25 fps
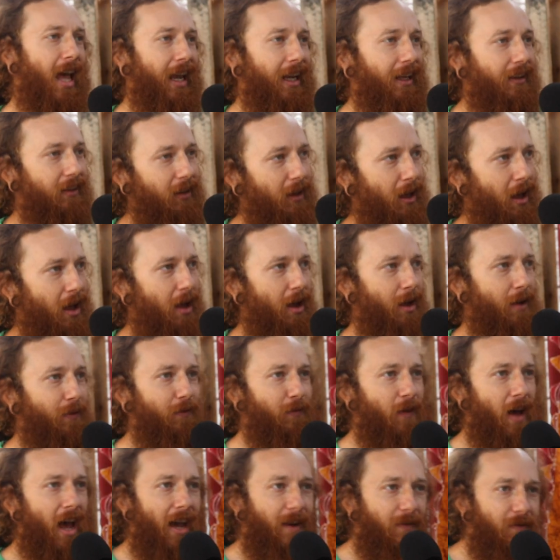light and
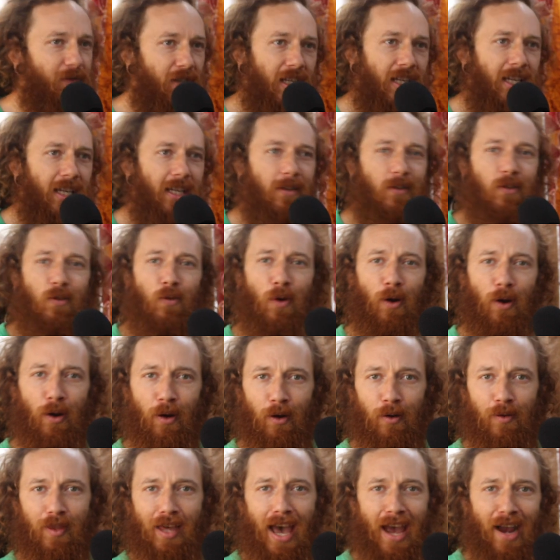love, 5D, new
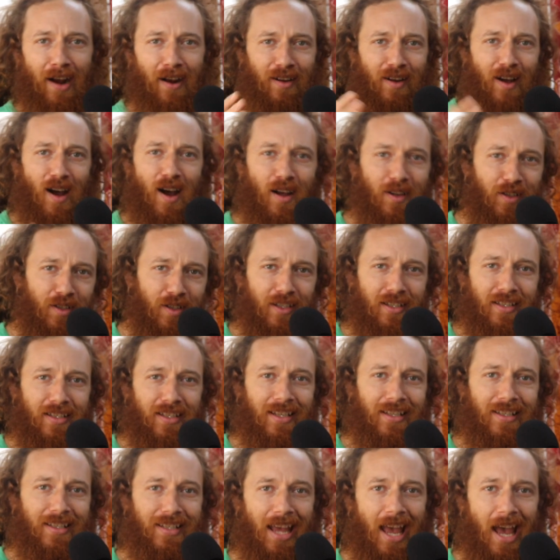earth, higher
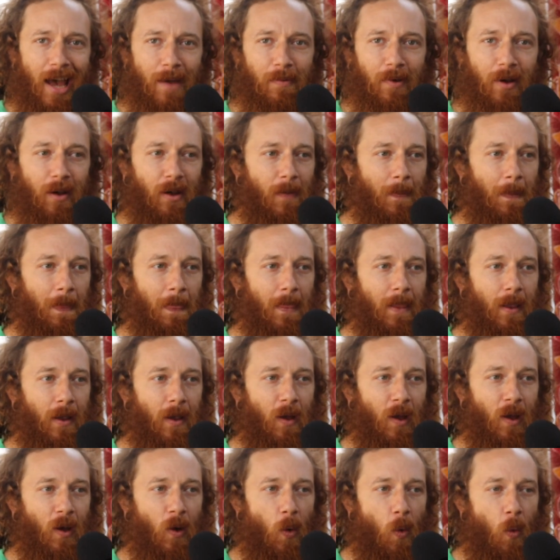consciousness. Yeah, but
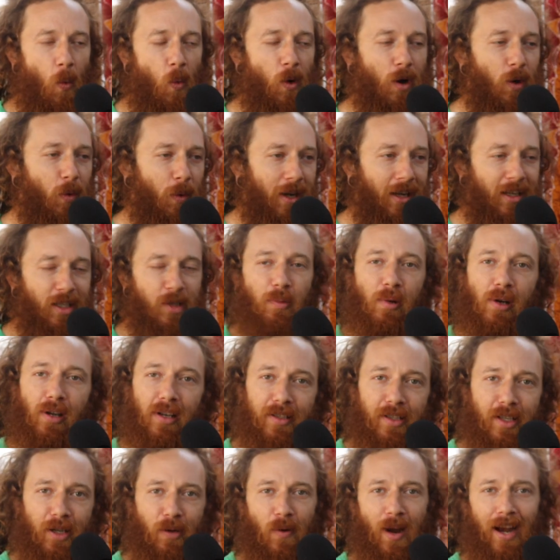what are we
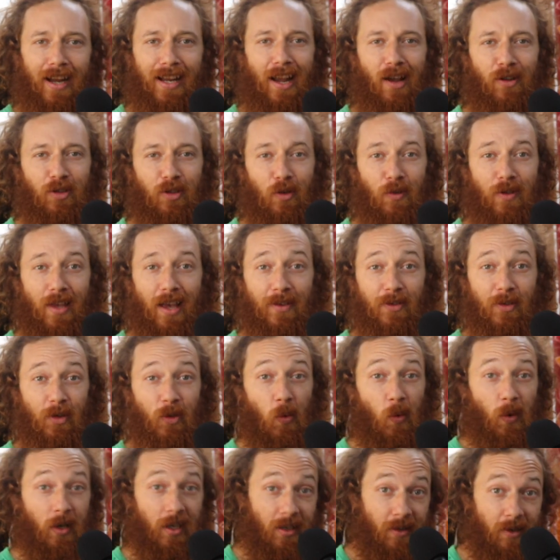experiencing right now,
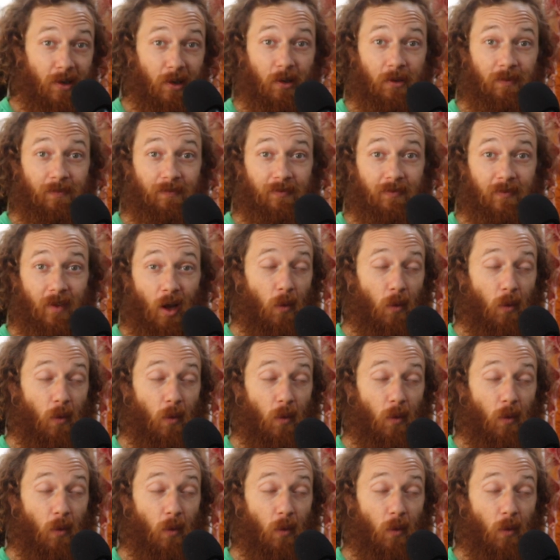2022?